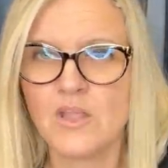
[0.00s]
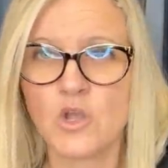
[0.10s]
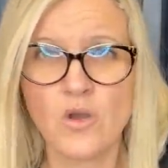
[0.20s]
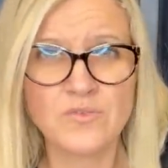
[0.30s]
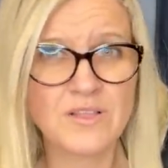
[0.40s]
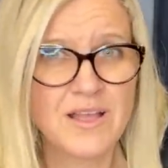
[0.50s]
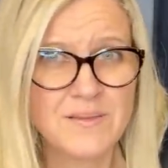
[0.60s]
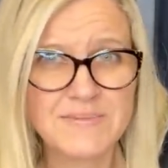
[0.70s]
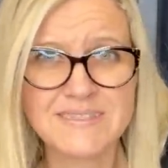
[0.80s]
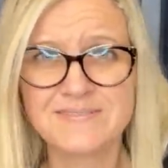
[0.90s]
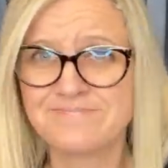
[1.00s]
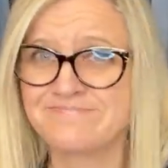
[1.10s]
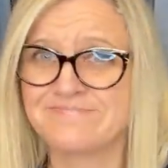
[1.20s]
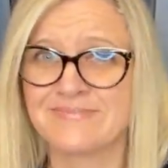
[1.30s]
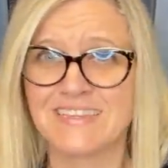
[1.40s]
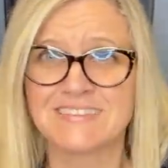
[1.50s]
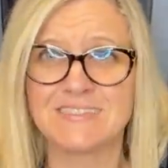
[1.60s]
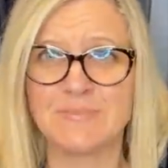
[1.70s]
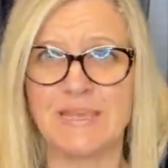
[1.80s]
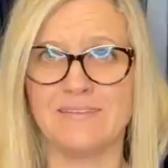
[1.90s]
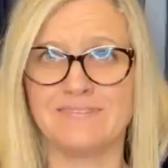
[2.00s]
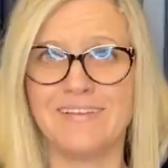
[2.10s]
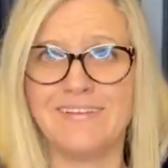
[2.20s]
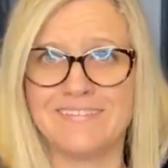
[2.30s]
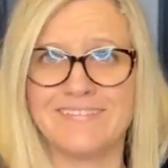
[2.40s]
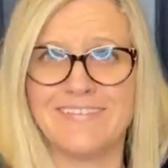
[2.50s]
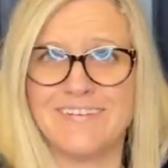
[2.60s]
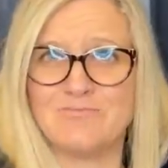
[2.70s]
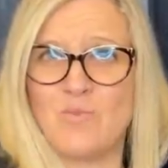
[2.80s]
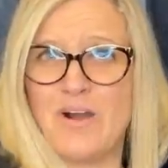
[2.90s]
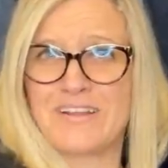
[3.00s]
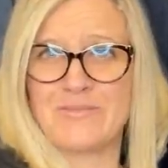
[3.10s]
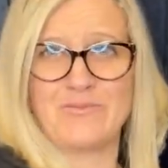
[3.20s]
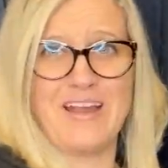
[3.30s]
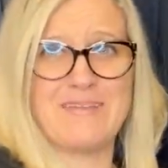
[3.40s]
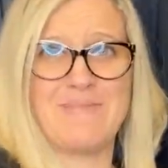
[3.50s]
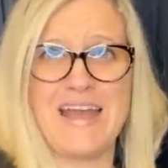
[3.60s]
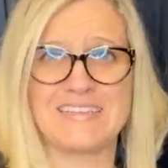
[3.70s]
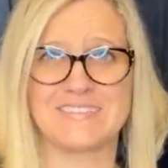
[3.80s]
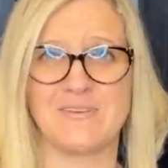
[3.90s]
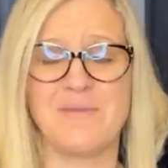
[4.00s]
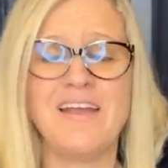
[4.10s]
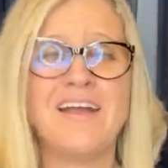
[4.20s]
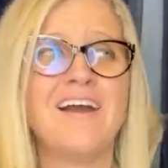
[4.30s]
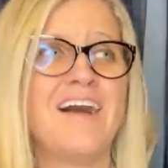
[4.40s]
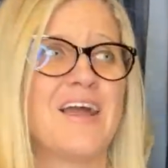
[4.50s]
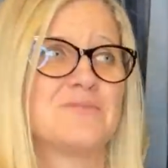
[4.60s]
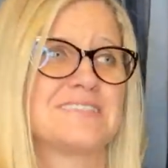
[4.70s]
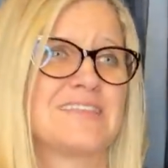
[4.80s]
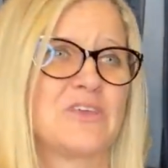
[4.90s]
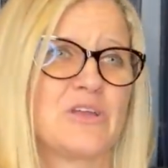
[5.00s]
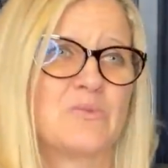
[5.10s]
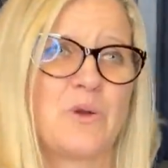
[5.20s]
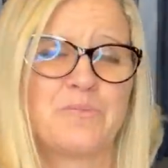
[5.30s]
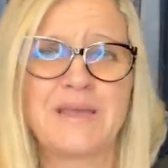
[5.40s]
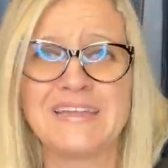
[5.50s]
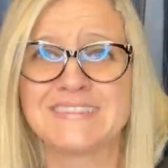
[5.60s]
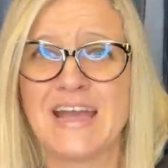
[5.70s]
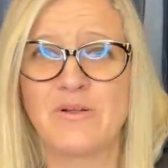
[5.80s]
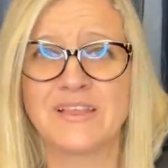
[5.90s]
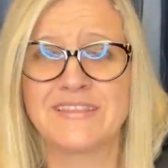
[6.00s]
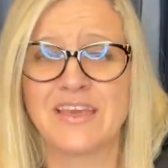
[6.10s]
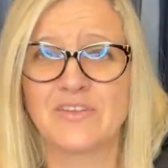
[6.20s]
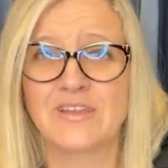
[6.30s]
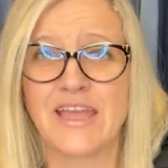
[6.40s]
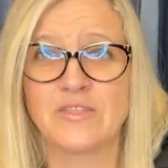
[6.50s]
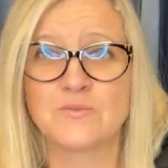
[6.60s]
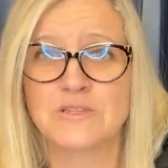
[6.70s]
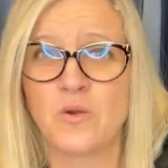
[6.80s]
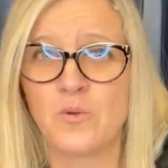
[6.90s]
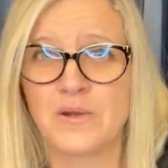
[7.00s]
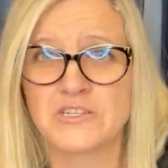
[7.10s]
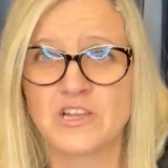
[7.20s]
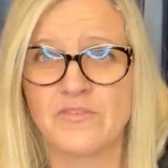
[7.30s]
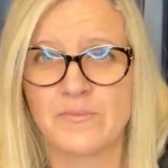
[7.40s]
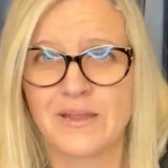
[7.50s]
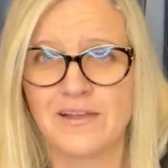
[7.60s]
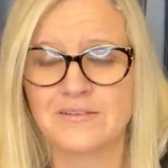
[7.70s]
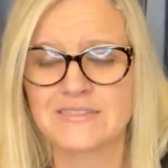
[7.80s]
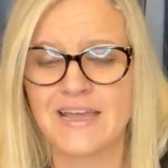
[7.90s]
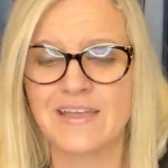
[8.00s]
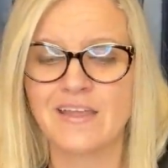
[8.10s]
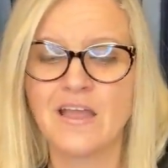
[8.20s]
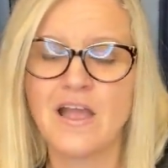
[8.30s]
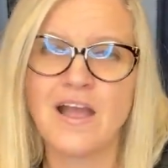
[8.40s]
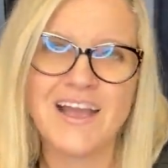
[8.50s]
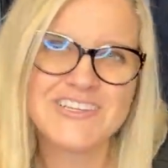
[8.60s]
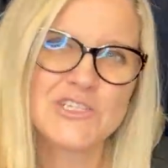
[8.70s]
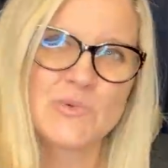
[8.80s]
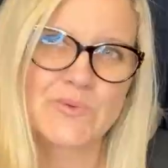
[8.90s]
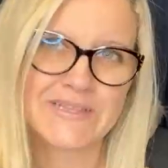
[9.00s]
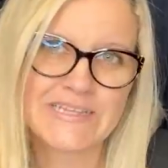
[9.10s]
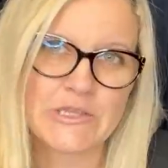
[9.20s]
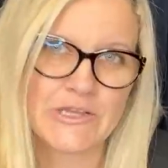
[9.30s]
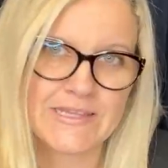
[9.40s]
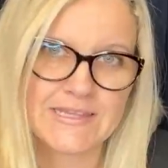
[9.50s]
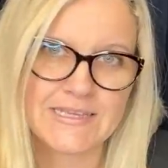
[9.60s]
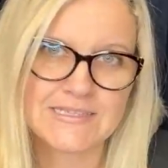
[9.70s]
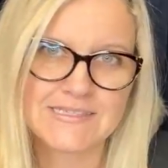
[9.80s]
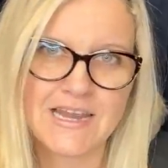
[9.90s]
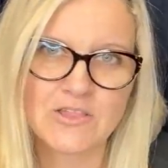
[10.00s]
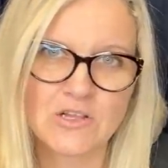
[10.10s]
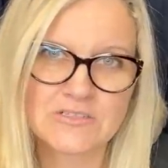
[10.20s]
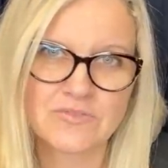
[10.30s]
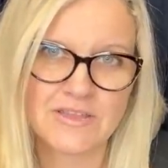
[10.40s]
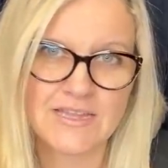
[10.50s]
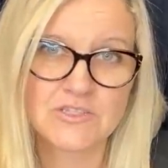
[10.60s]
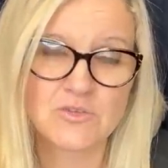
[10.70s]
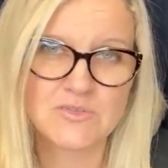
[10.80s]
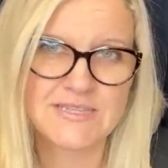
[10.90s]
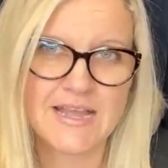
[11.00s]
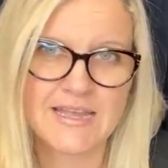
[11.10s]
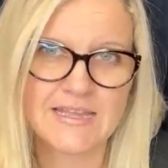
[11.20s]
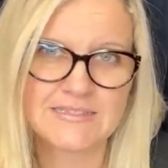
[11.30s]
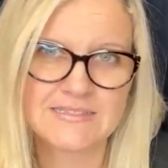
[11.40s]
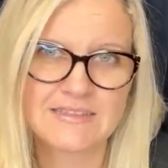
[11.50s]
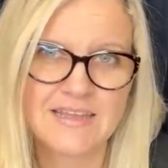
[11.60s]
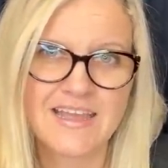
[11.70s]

Golf clubs, this is me. I'm walking right past them. I was at the Goodwill Ben's outlet the other day, and there was a whole bunch of them. And I was like, I should really look at these. And I looked for like two seconds.